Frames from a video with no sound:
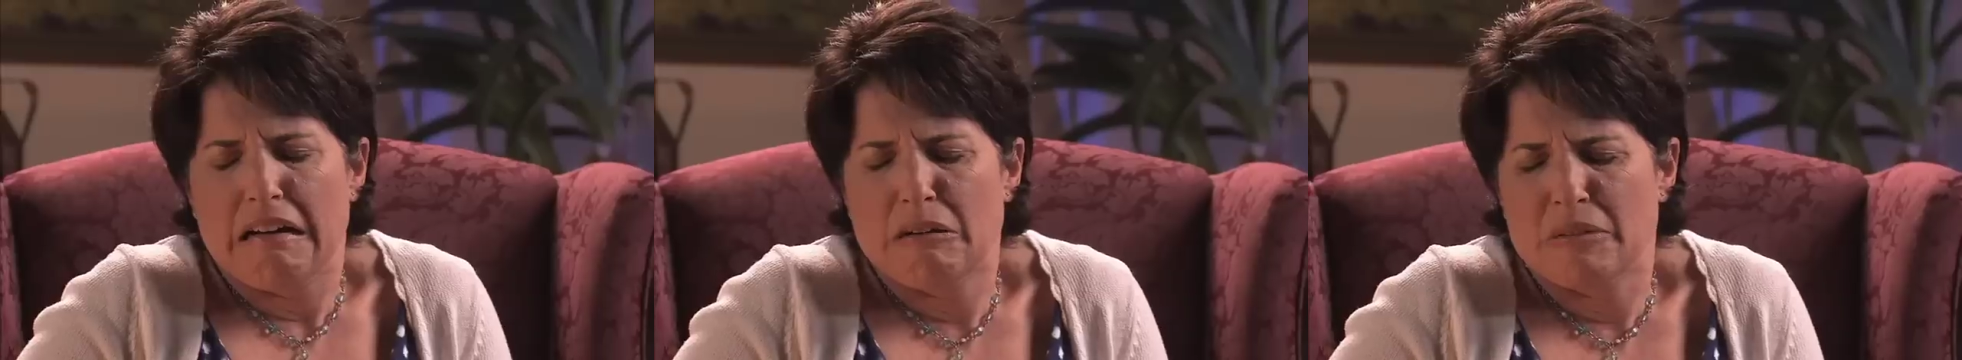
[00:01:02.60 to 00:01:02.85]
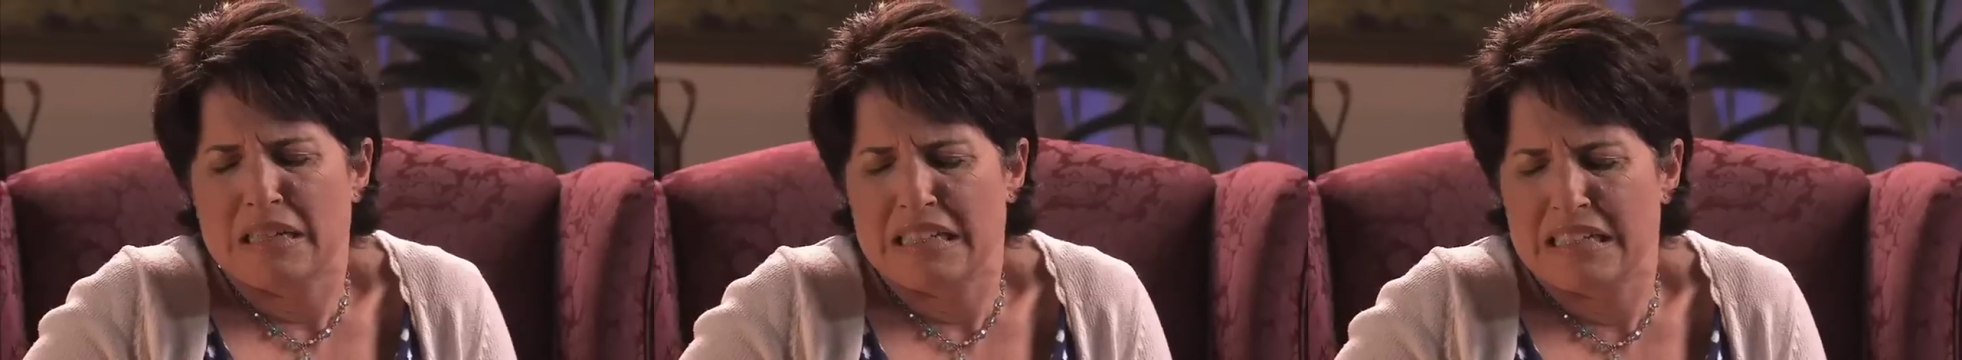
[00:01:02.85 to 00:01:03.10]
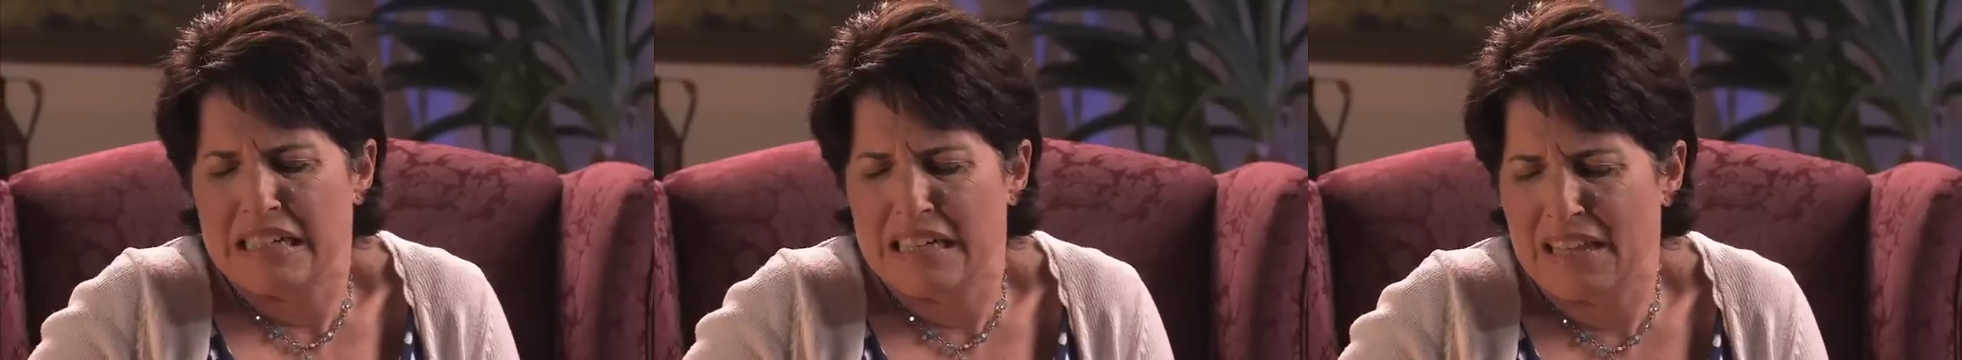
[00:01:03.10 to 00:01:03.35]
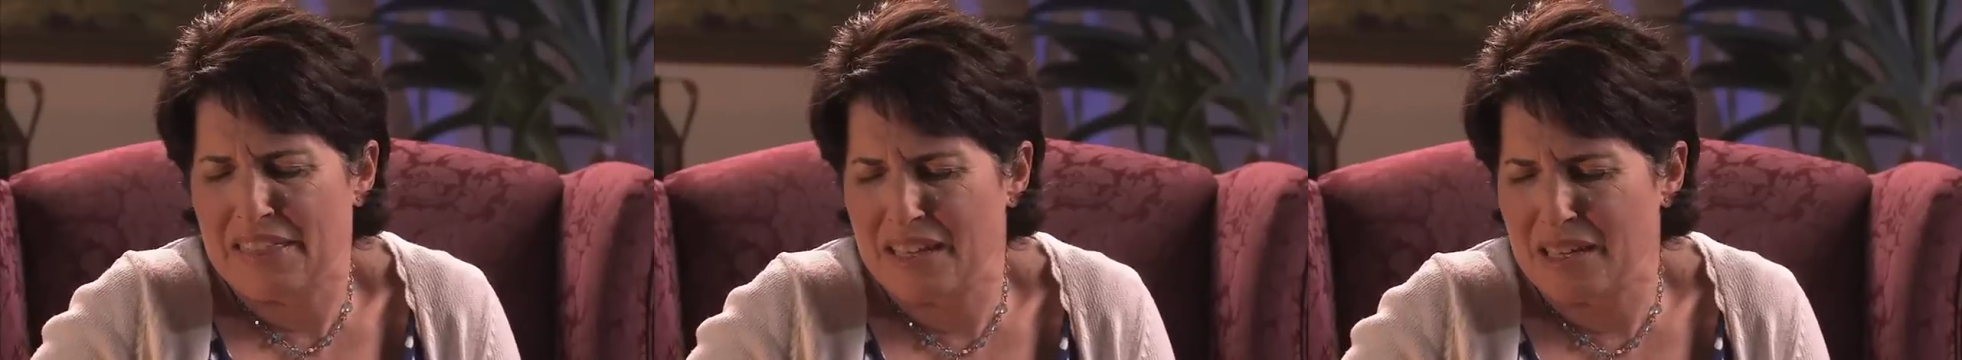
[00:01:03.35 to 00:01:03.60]
Oh my god,
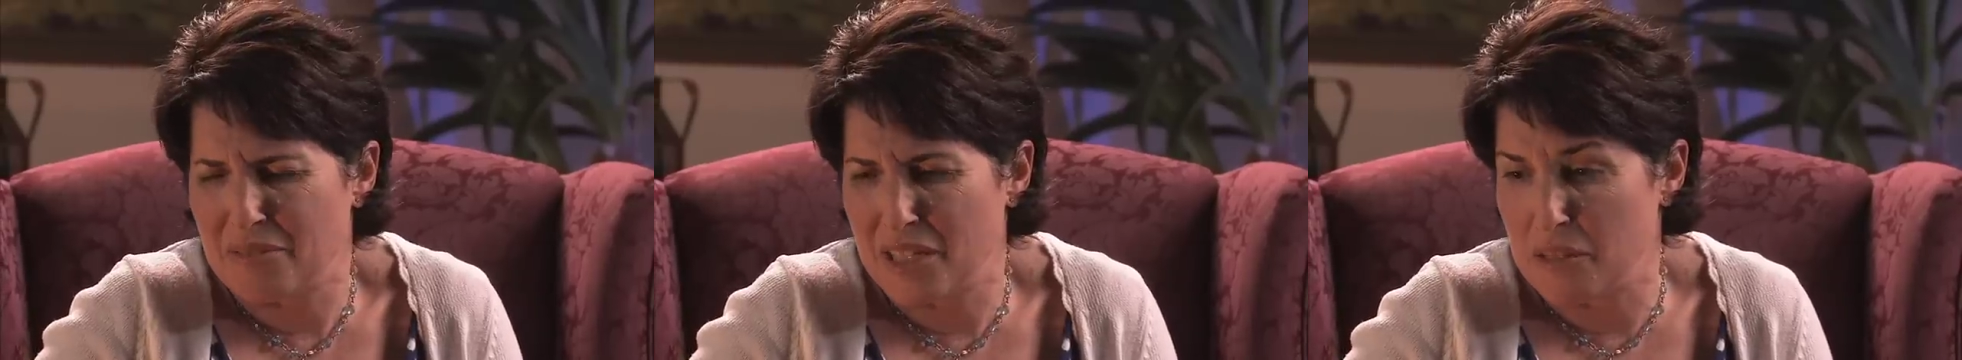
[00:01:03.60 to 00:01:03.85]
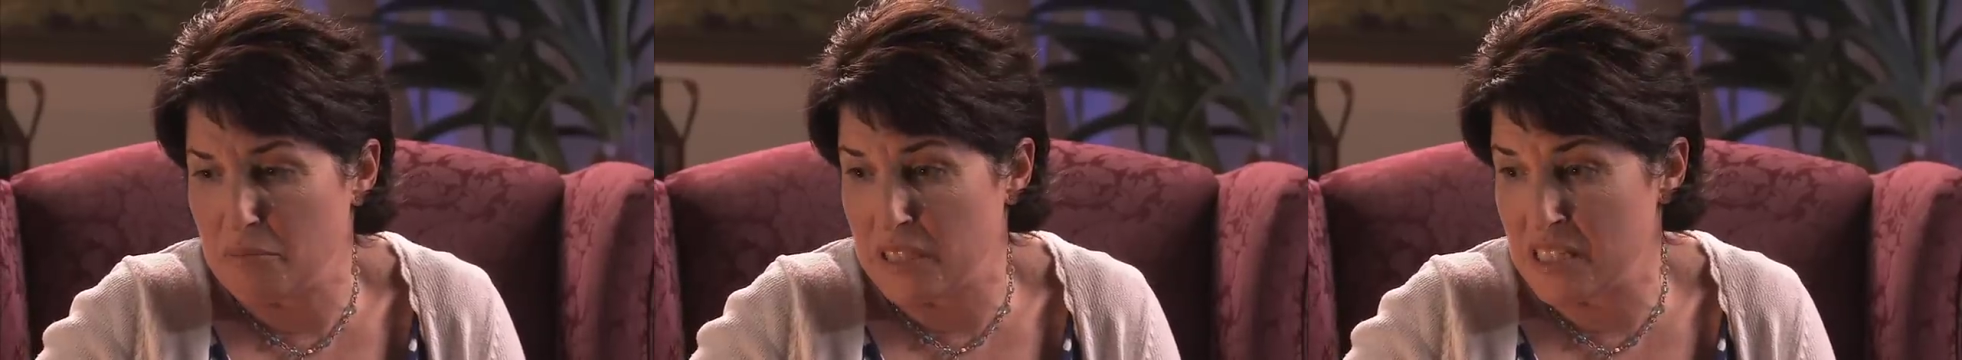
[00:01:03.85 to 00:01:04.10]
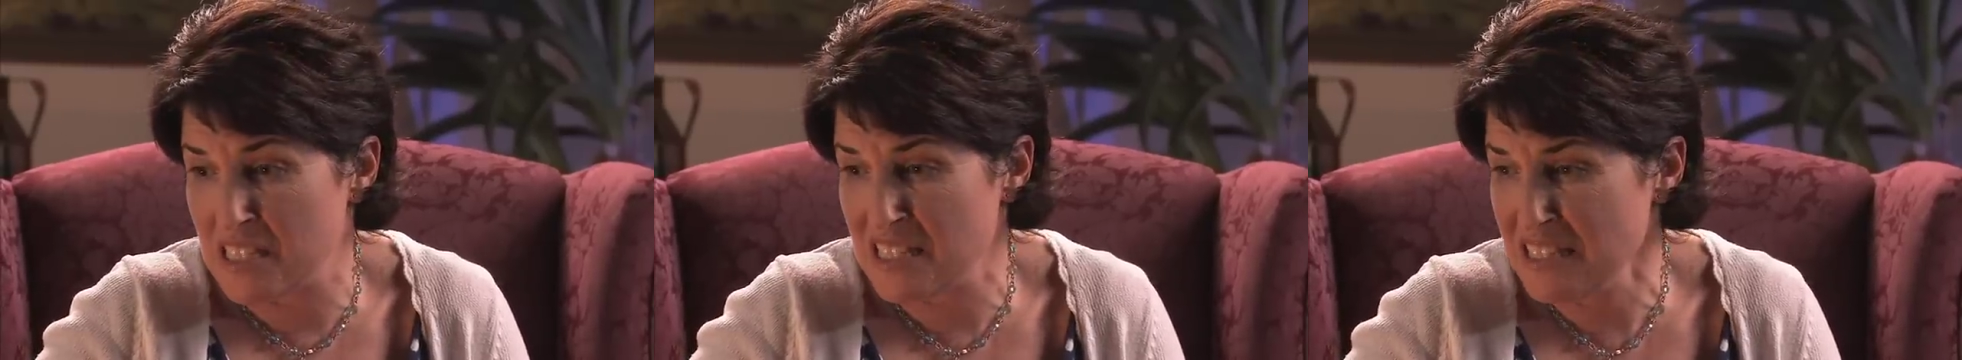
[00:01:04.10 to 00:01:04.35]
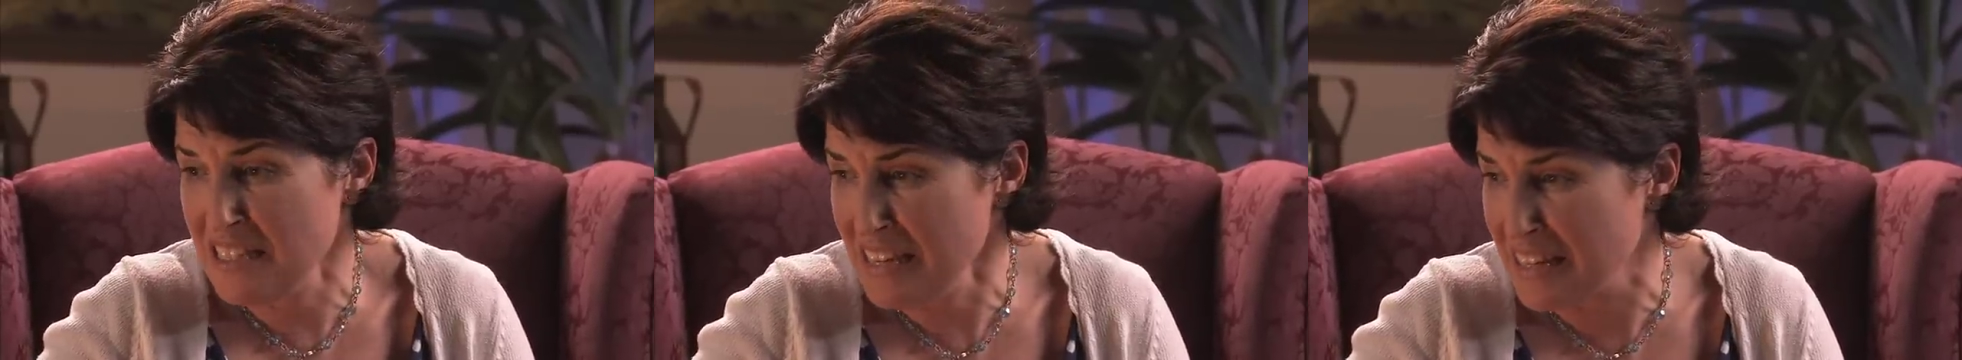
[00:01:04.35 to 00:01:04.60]
I think I'm gonna be
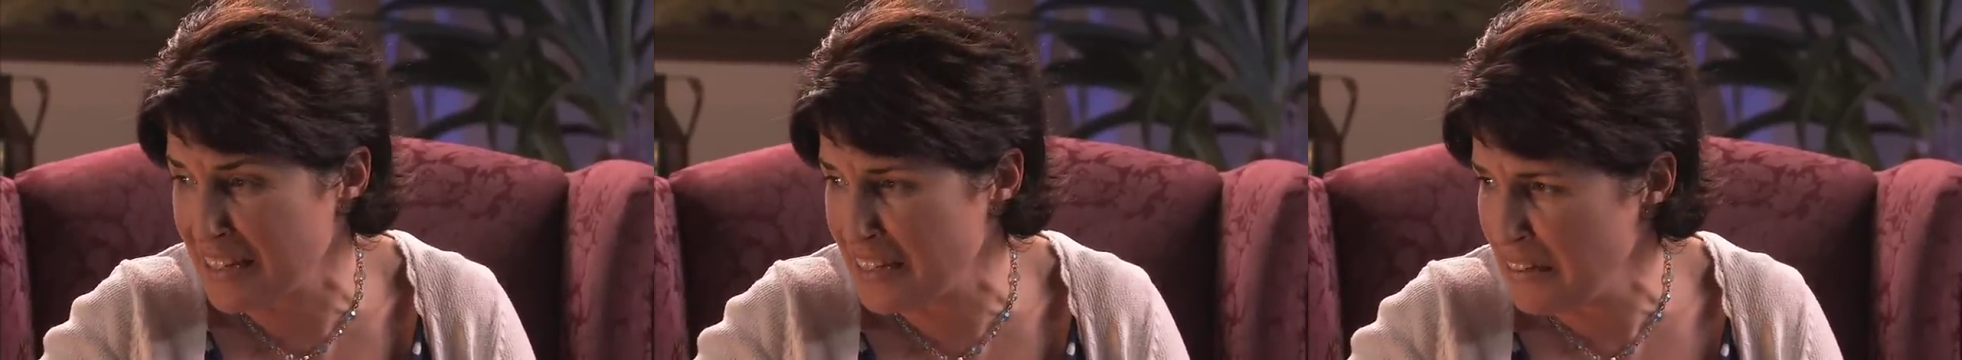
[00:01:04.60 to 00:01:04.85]
sick.